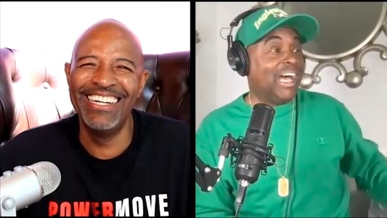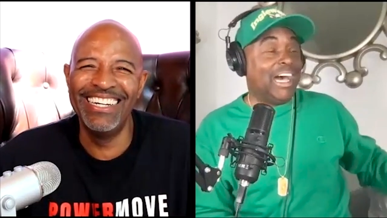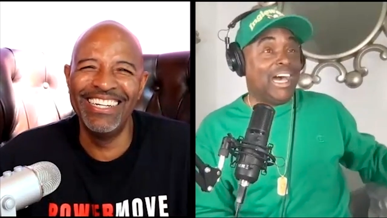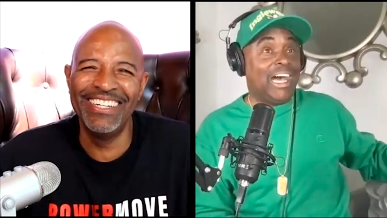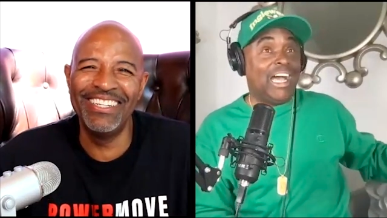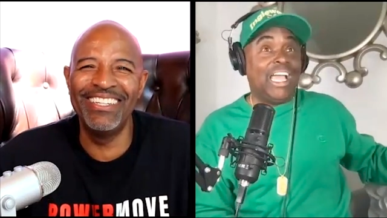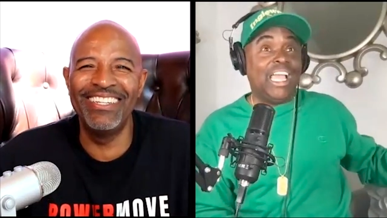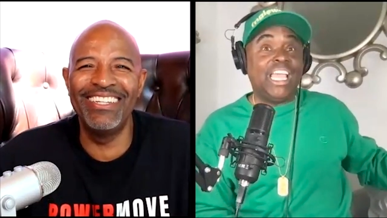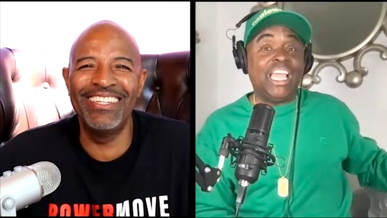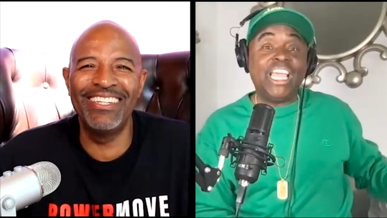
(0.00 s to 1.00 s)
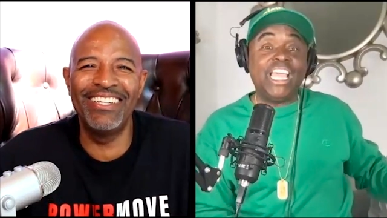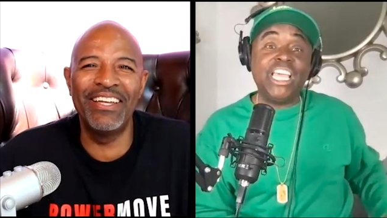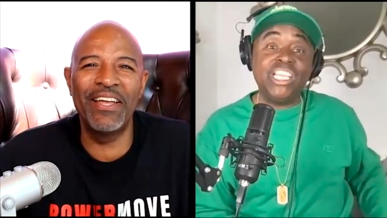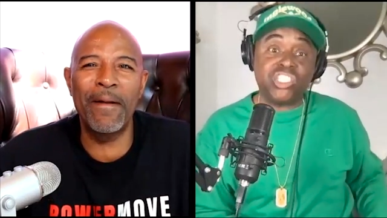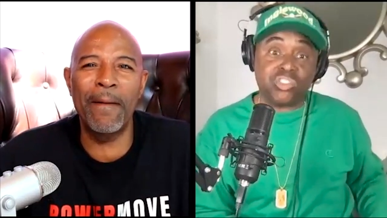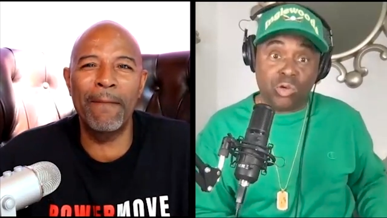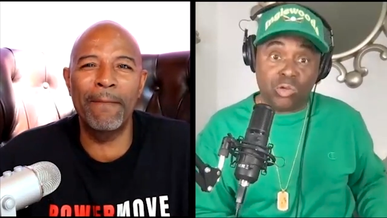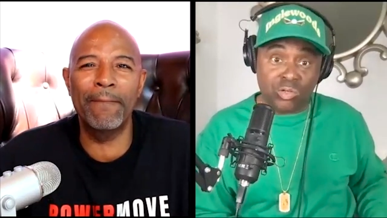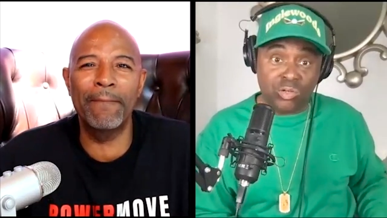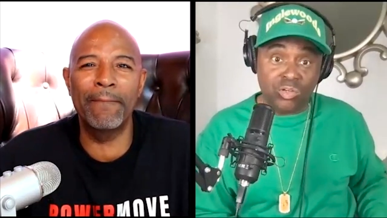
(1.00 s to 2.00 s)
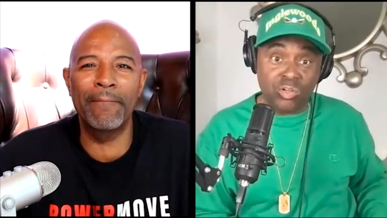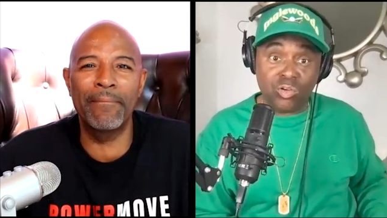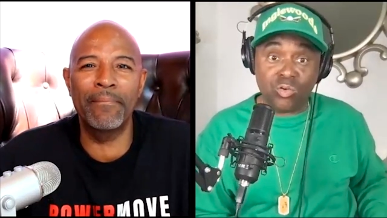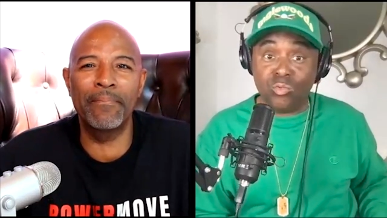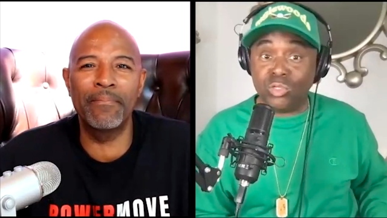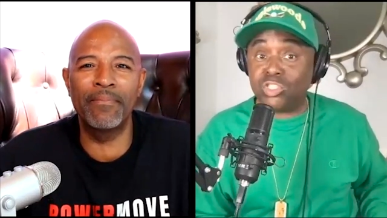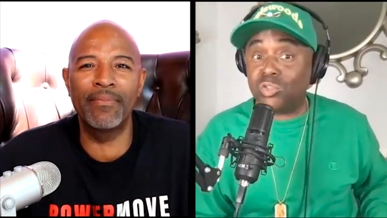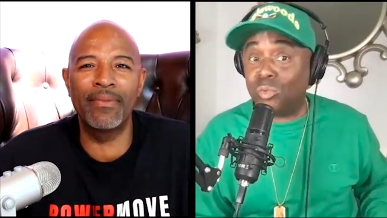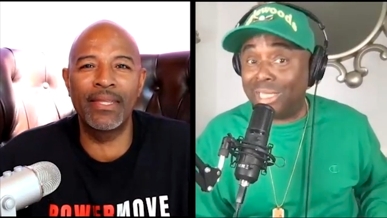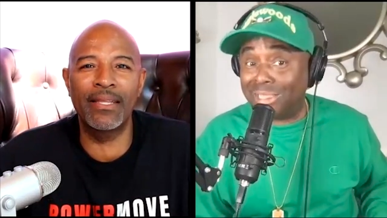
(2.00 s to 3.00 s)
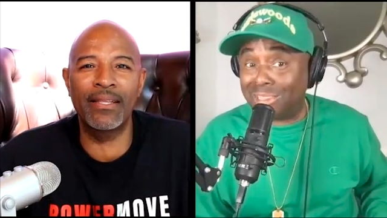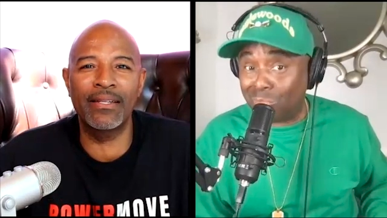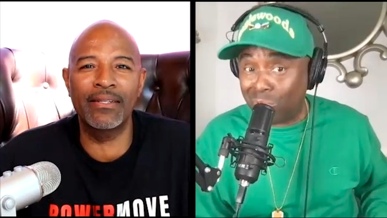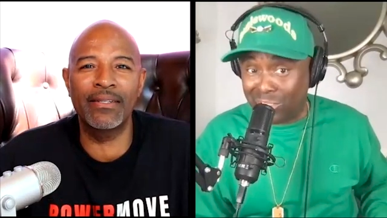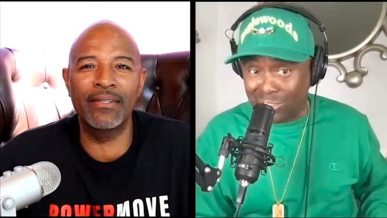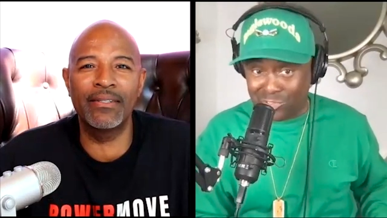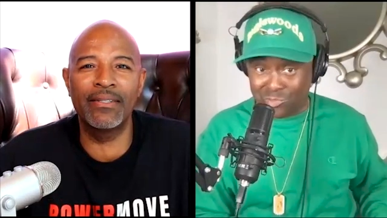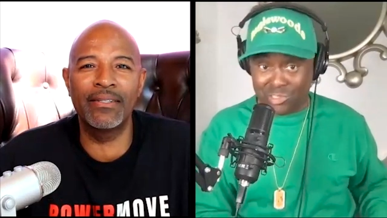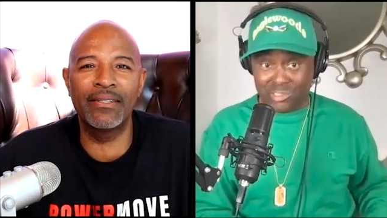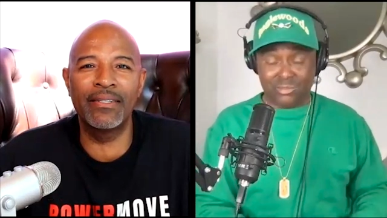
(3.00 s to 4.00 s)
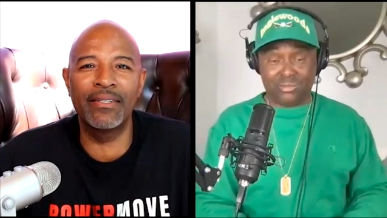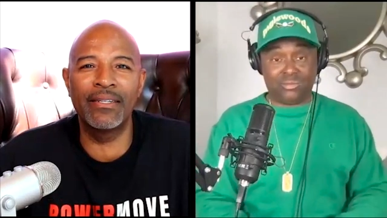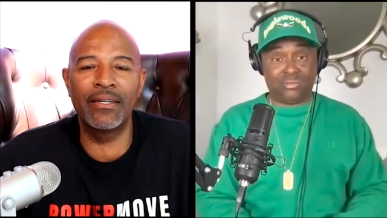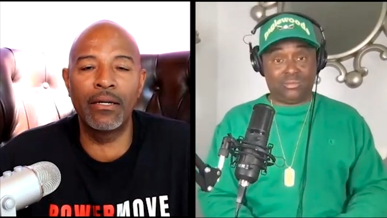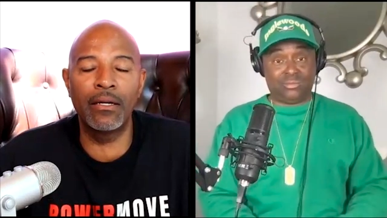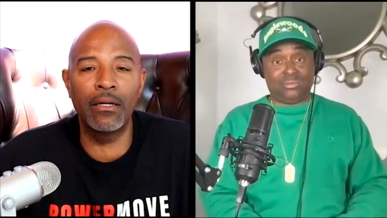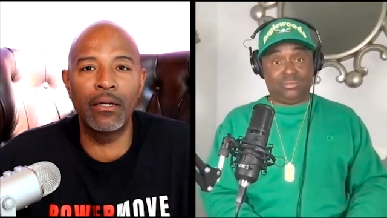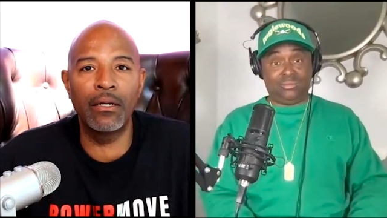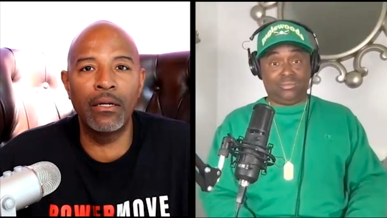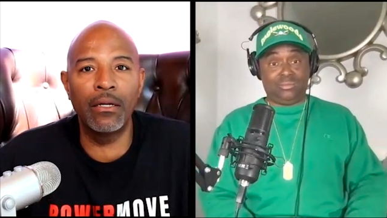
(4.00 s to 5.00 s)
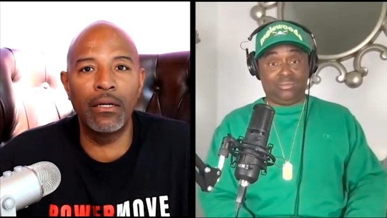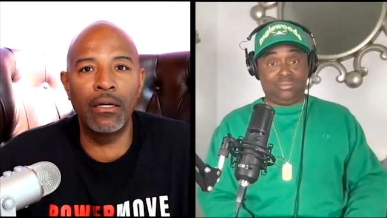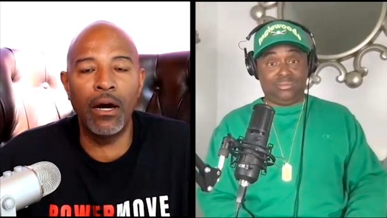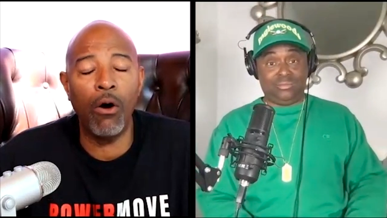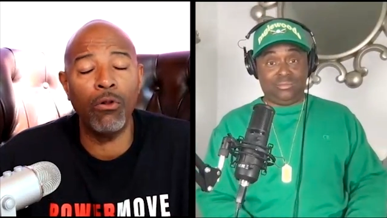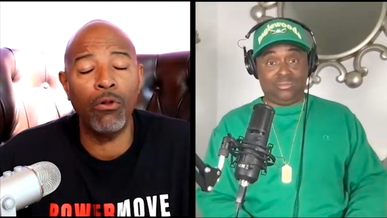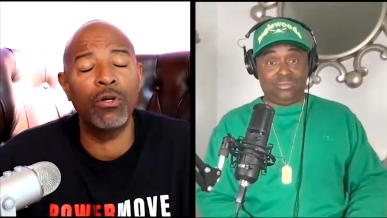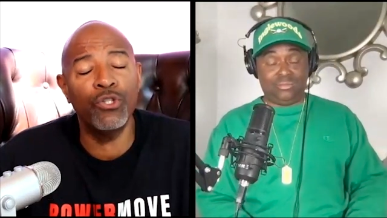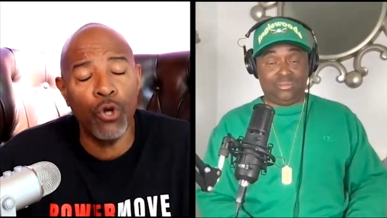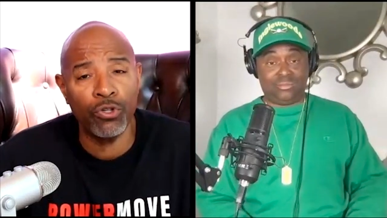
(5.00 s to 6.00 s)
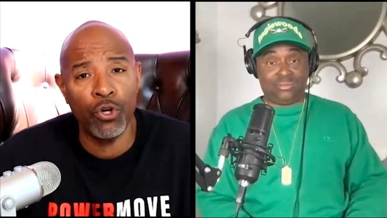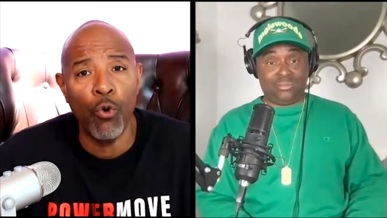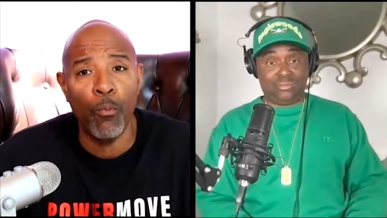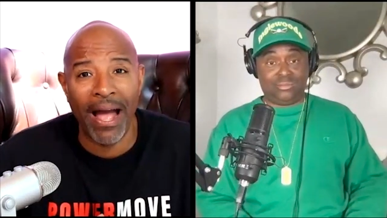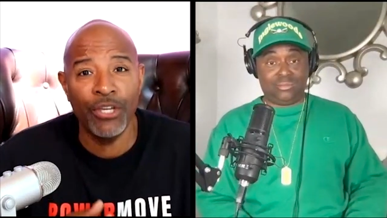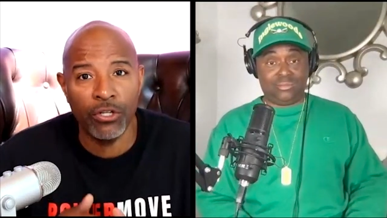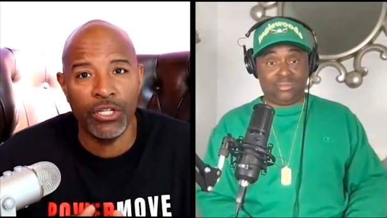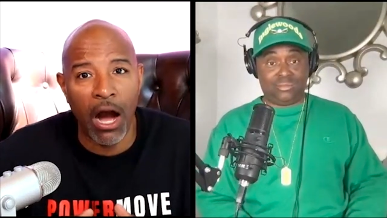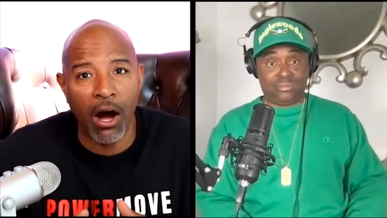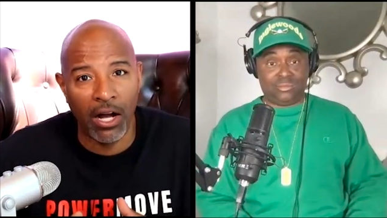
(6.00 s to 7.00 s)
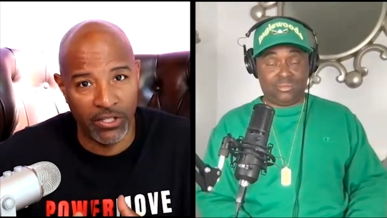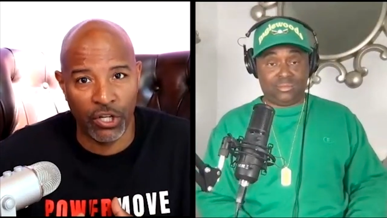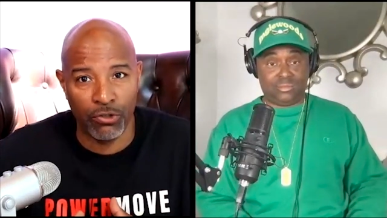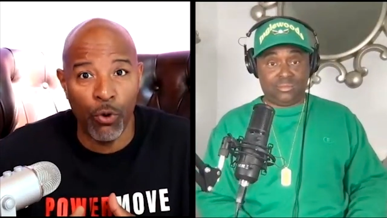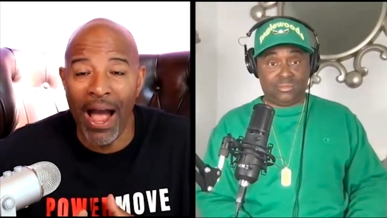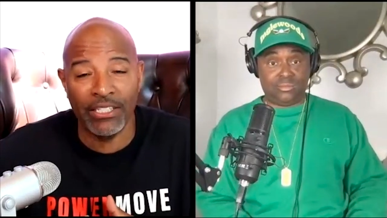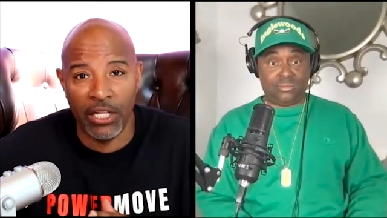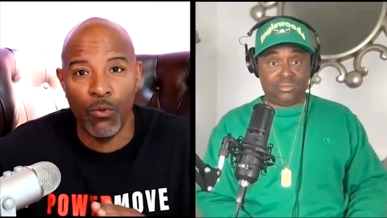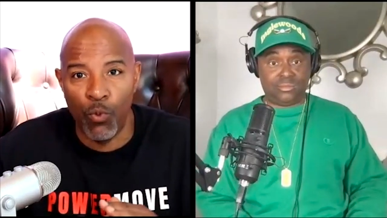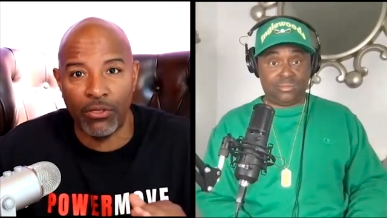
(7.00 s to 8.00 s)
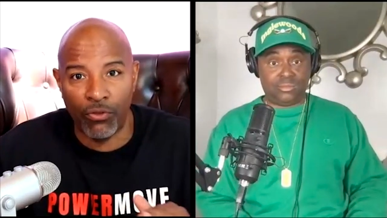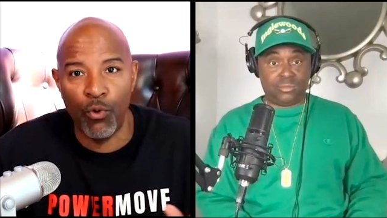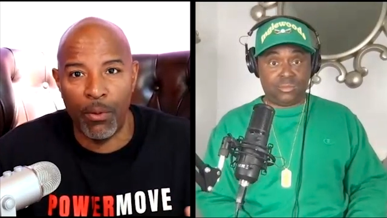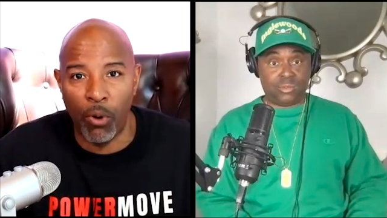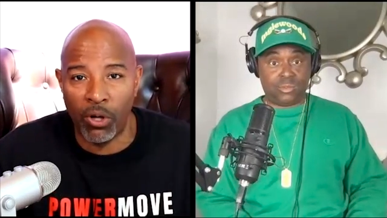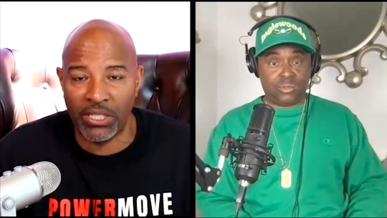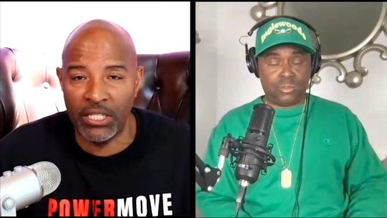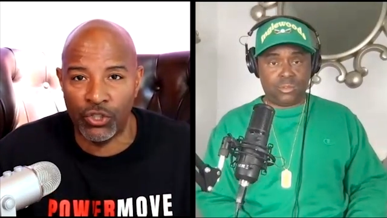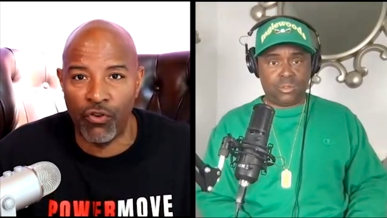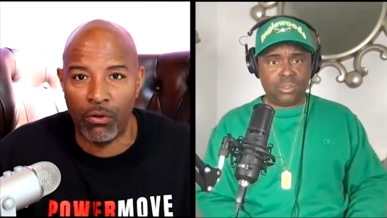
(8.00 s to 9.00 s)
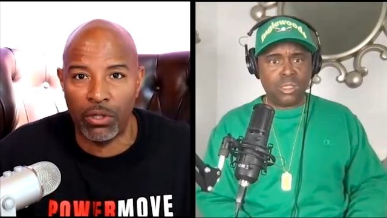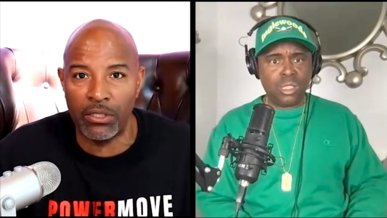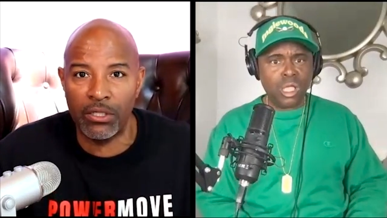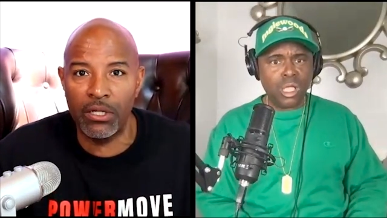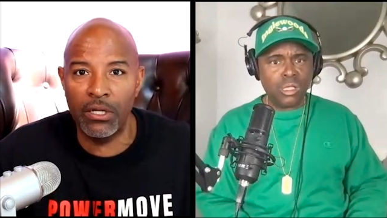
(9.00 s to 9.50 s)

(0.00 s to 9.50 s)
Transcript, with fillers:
Speaker 1: uh, his stroller was twenty three hundred.
Speaker 2: Hold on, you, you you y'all. So you actually went through and bought these strollers.